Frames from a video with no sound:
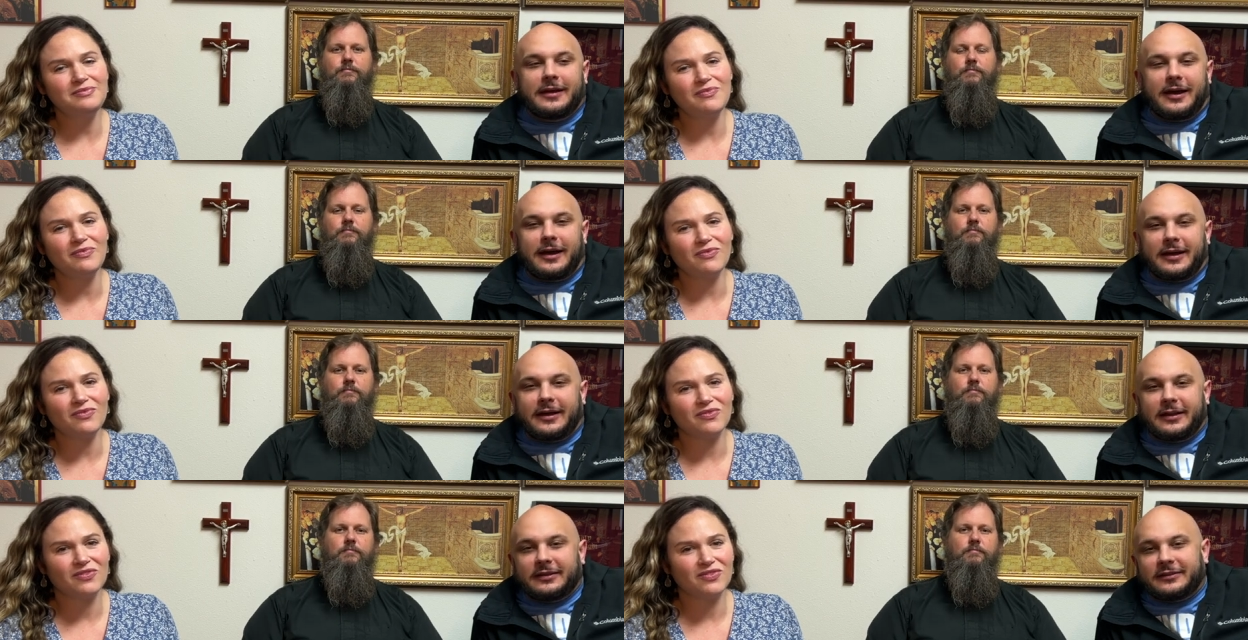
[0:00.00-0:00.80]

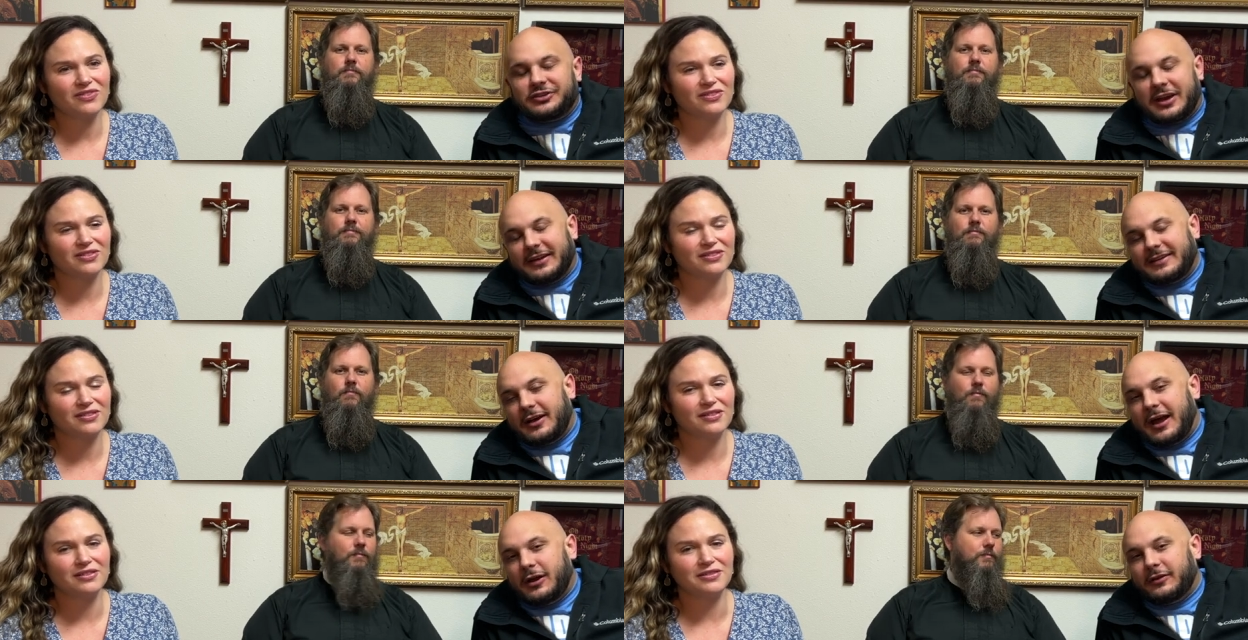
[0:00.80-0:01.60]
Speaker 1: Uh, check us out,
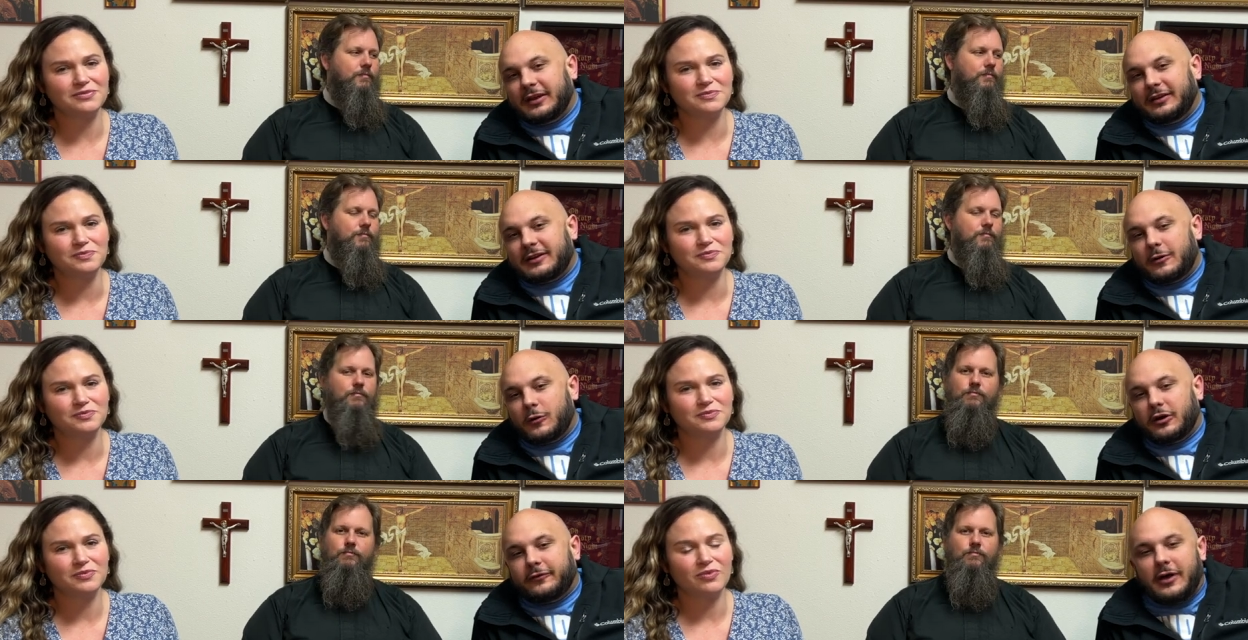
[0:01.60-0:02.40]
higher things dot
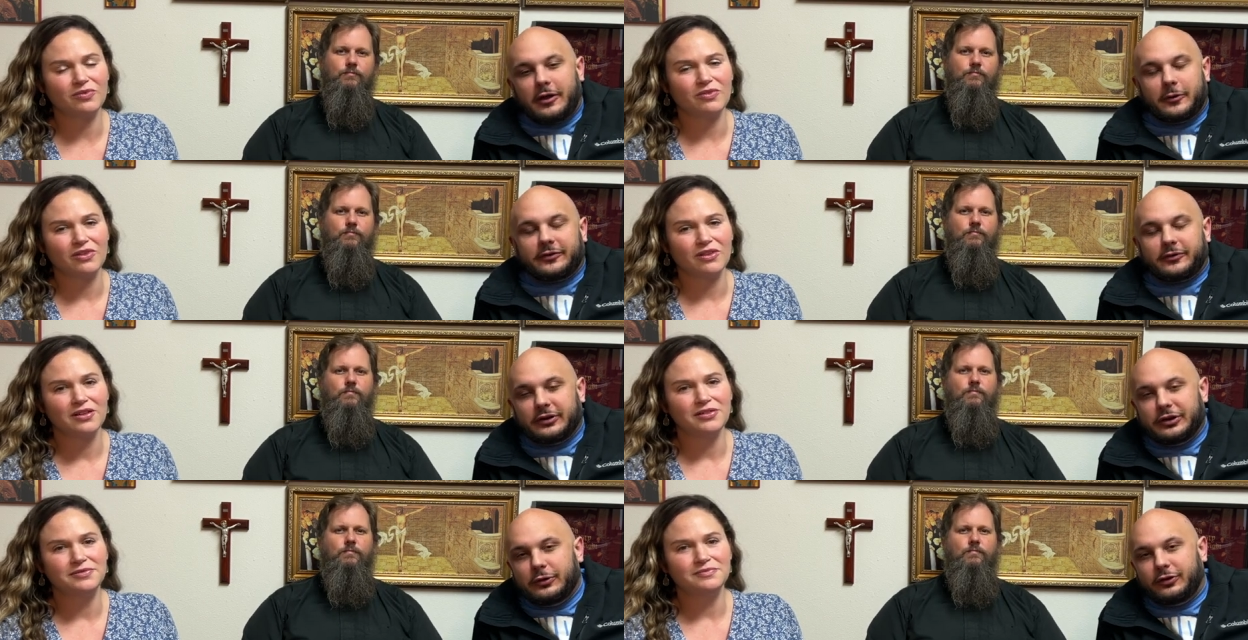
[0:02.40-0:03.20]
org. Follow us on
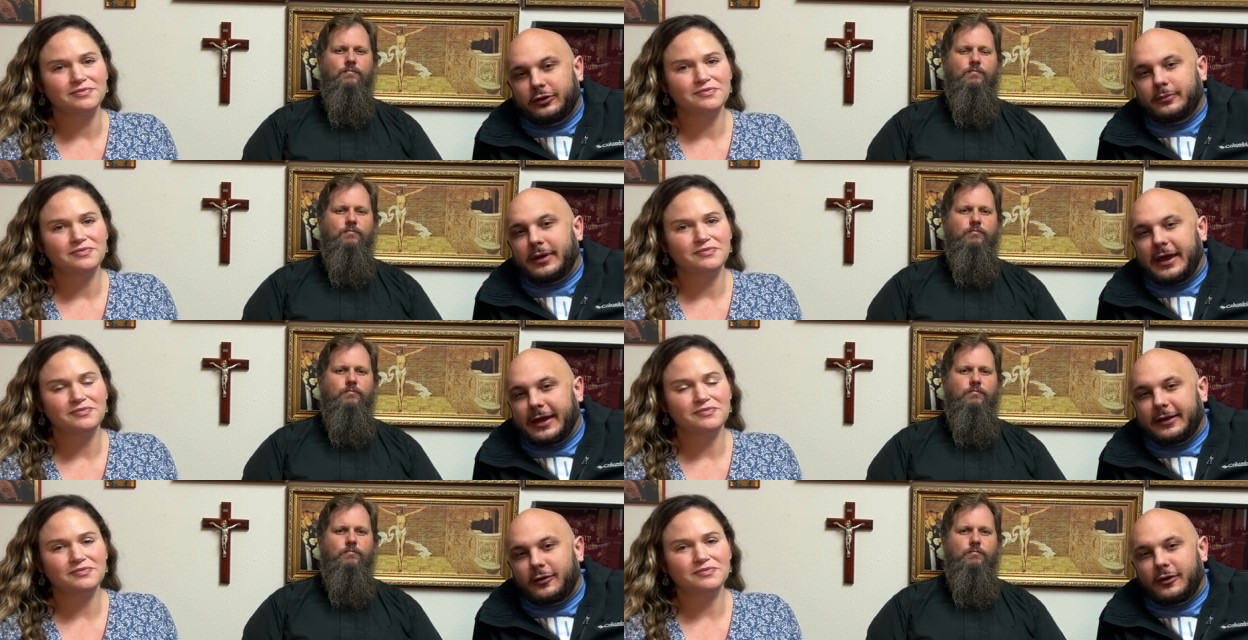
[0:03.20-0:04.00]
YouTube
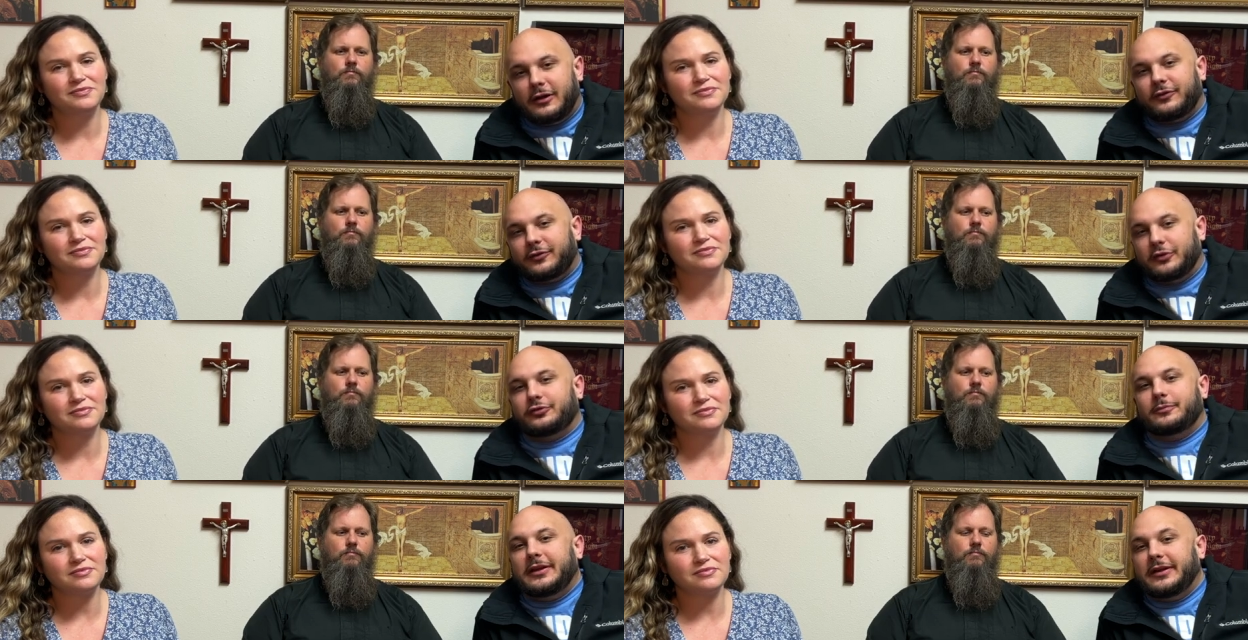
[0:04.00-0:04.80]
and on social
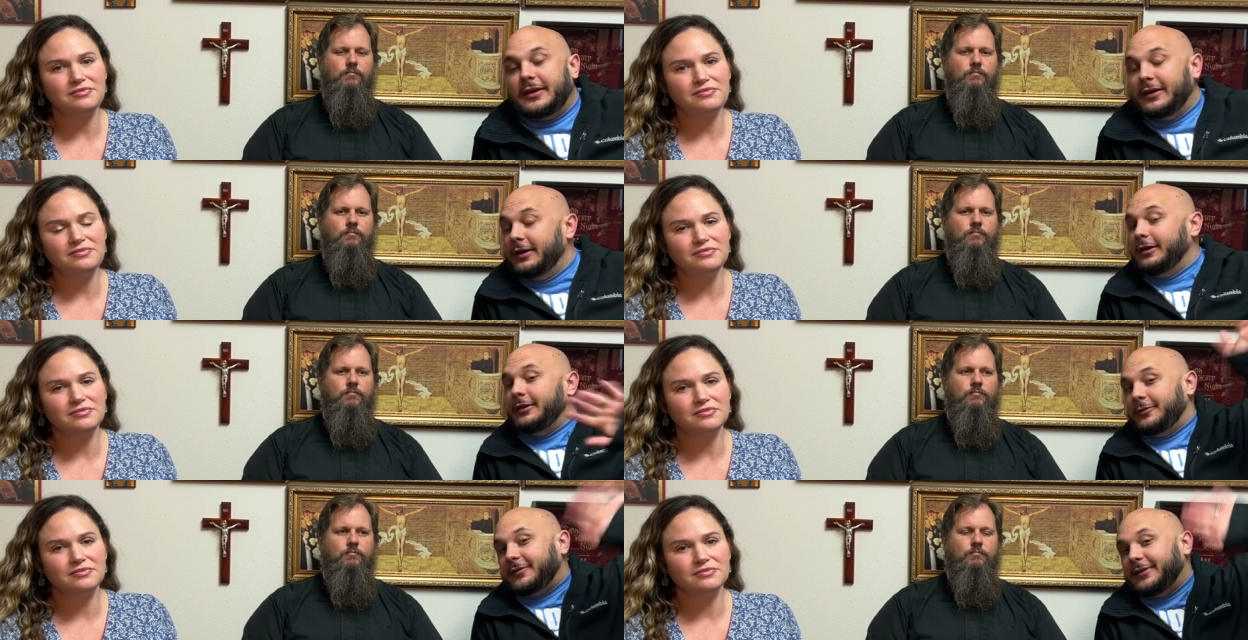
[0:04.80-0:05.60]
media.
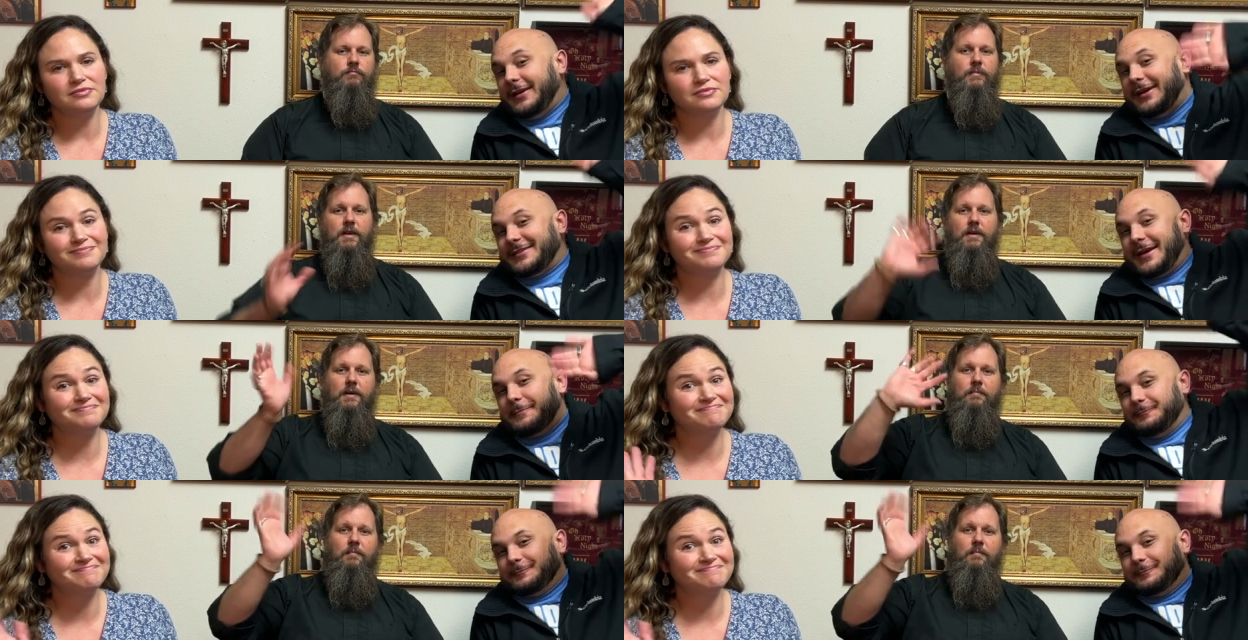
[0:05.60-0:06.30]
We'll see you next time.